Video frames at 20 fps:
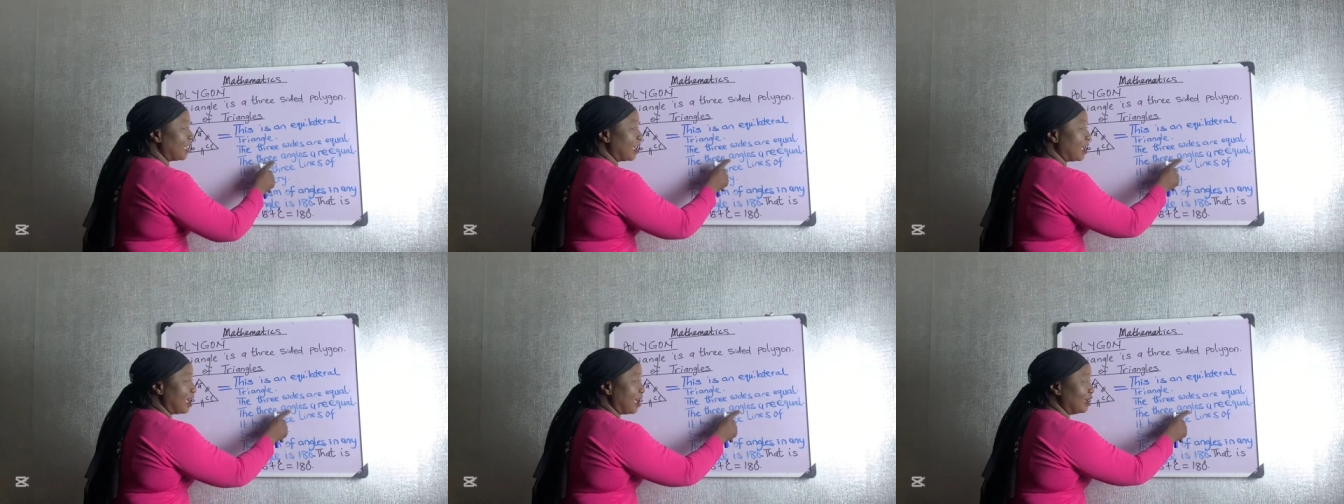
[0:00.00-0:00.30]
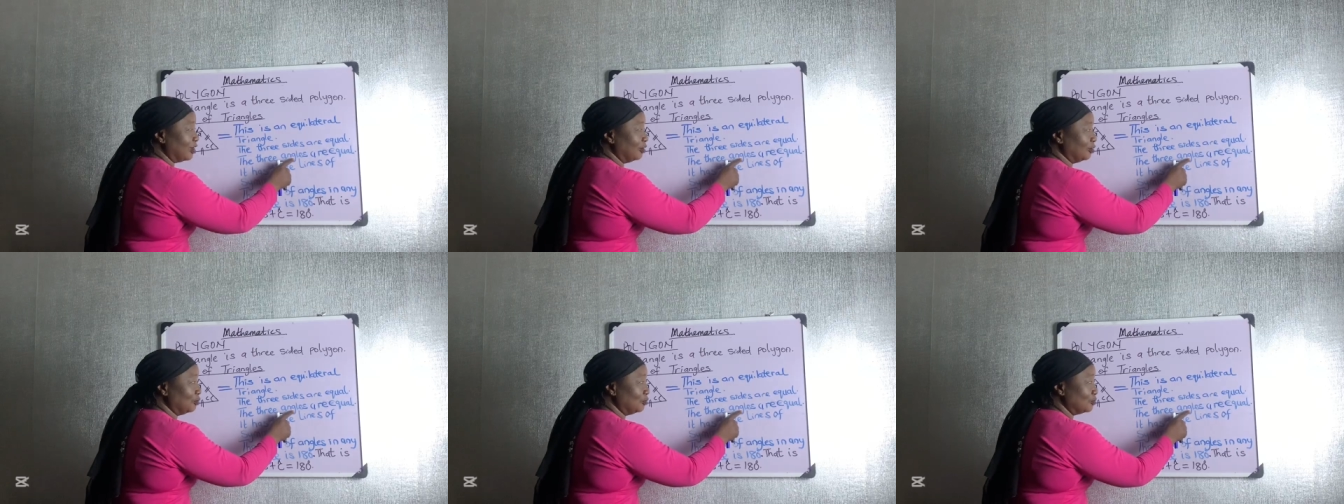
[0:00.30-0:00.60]

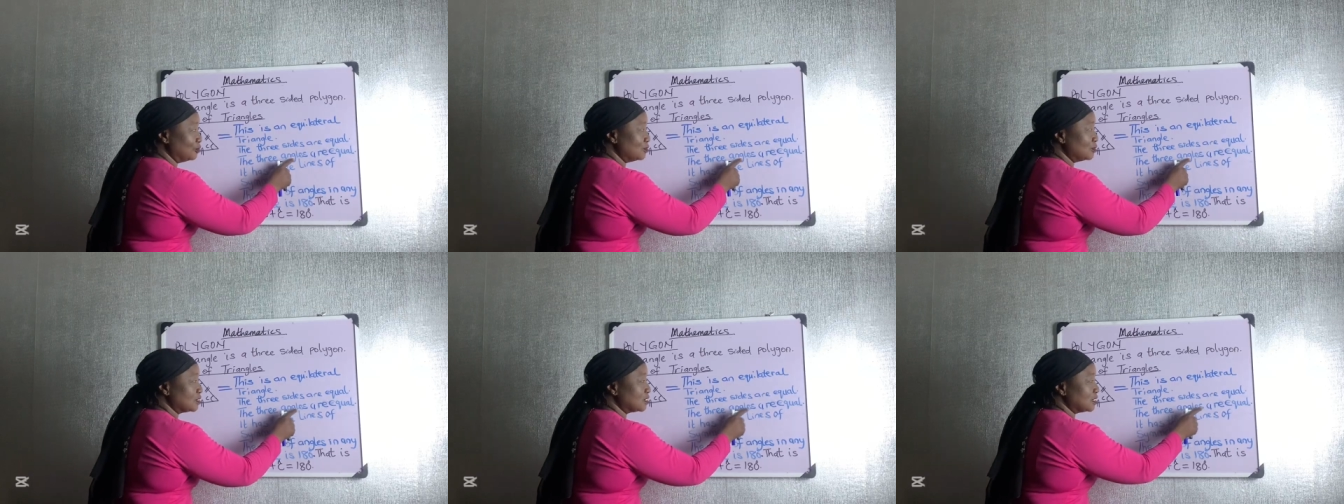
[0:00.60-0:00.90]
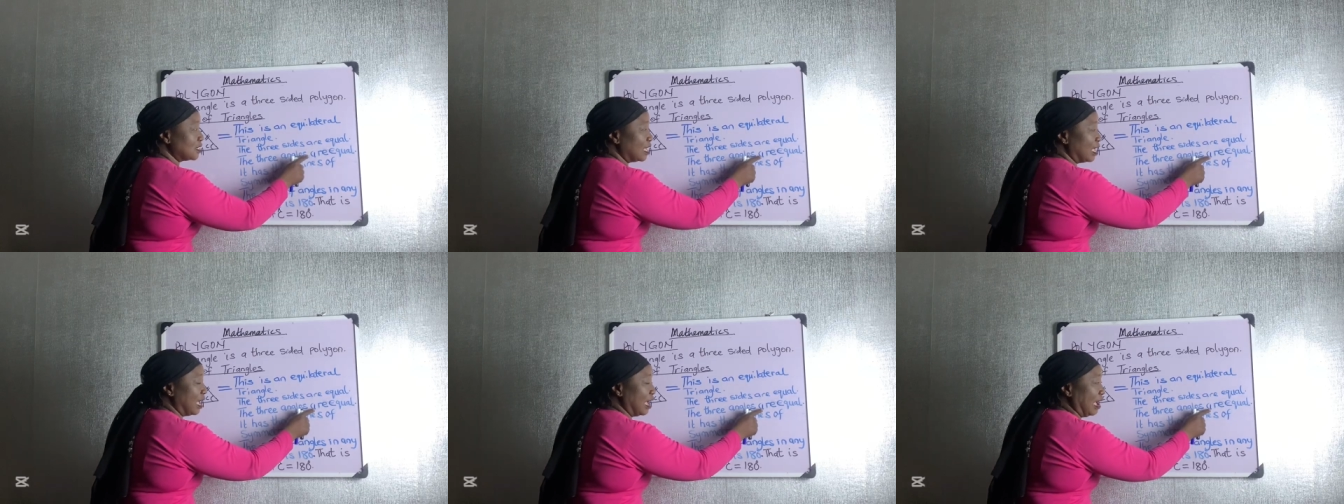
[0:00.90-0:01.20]
angles
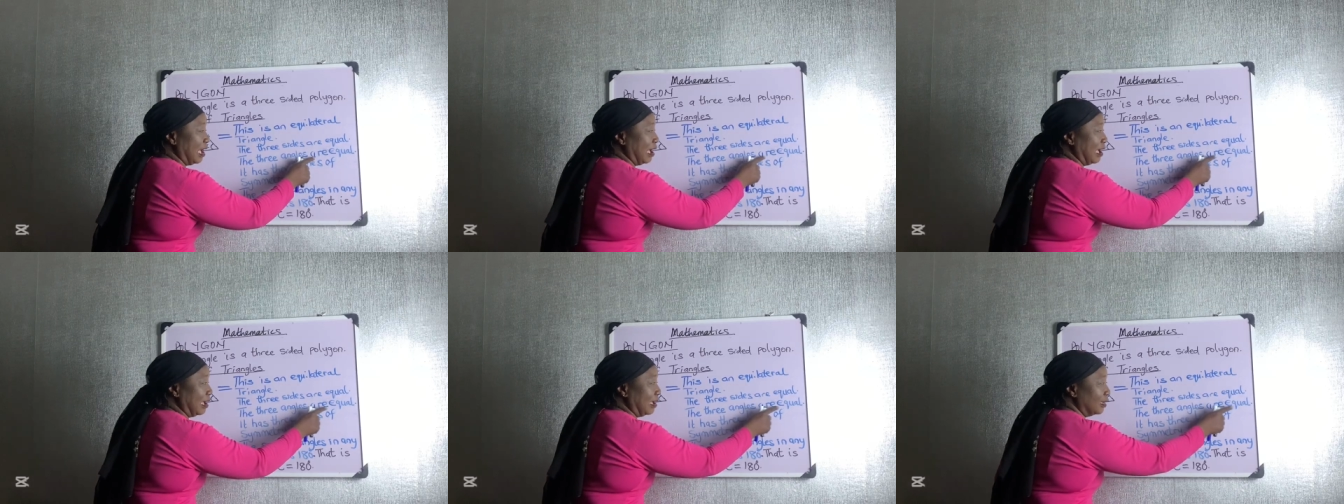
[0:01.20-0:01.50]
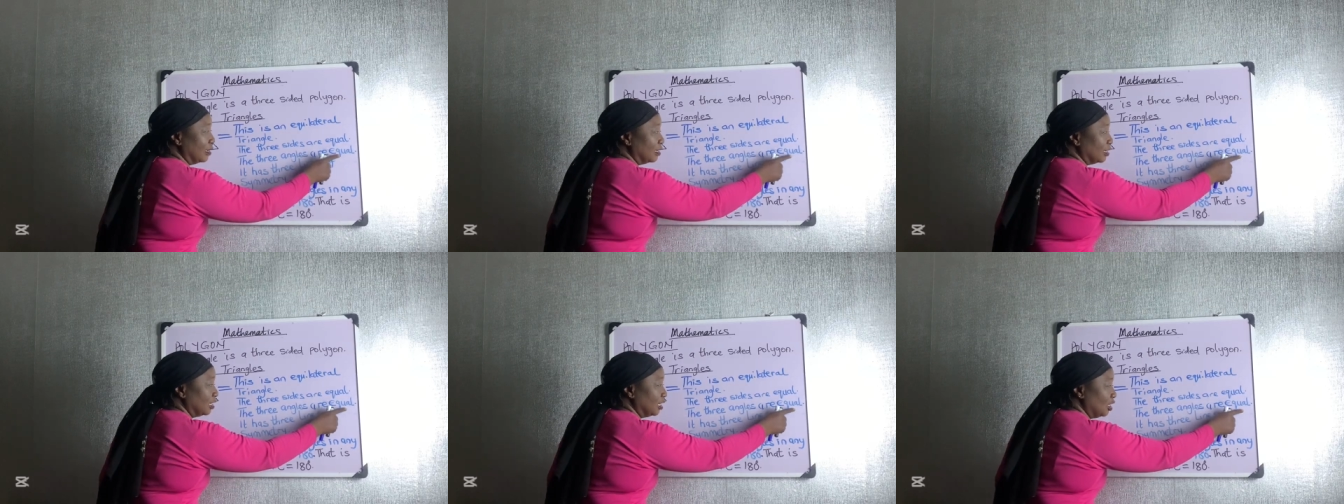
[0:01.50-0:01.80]
are
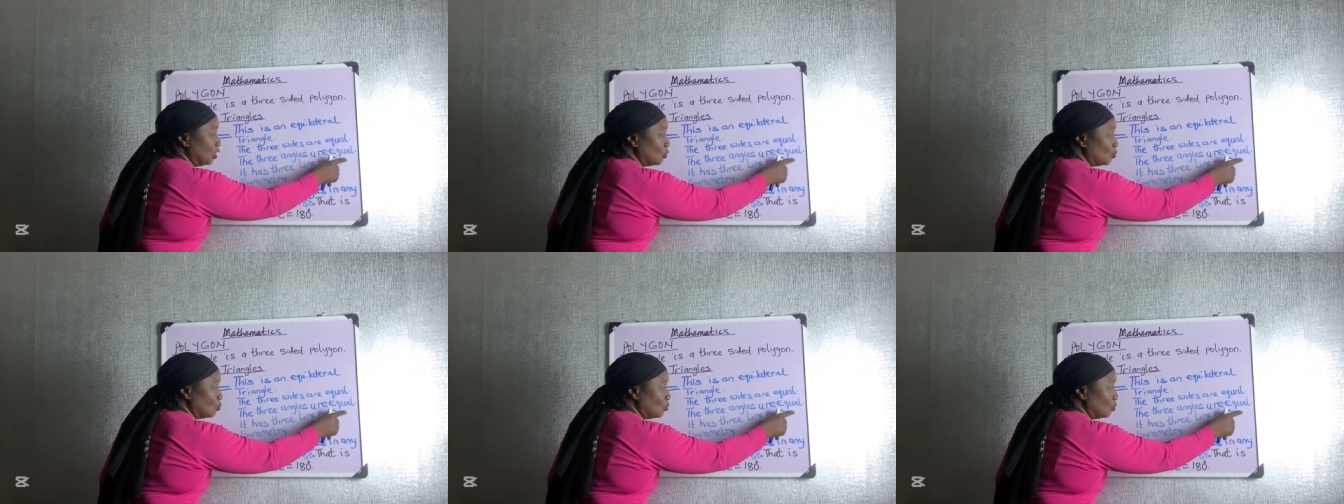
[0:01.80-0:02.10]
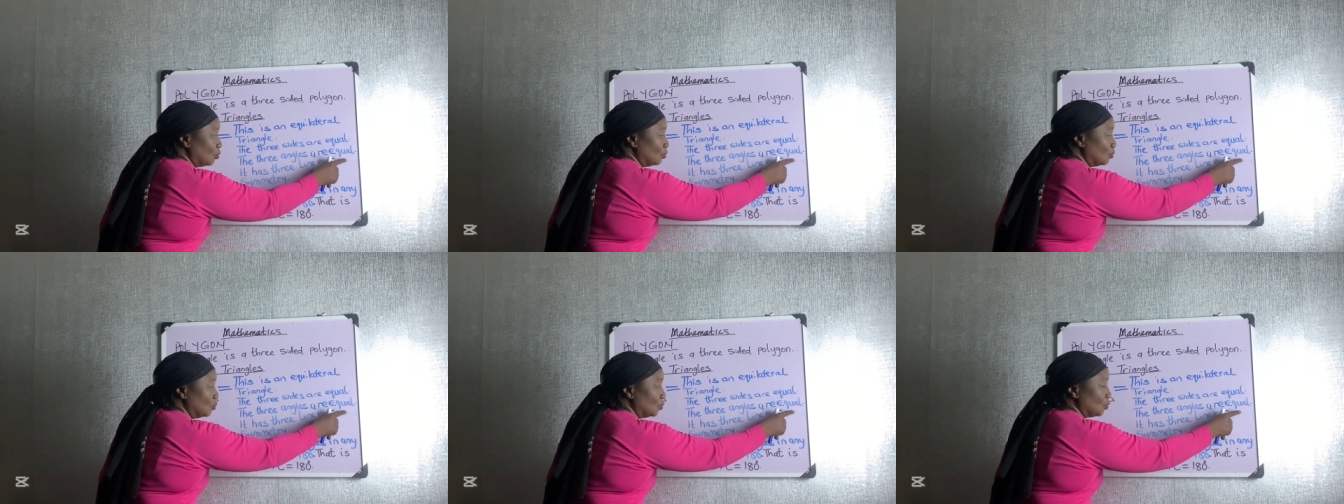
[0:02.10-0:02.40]
equal,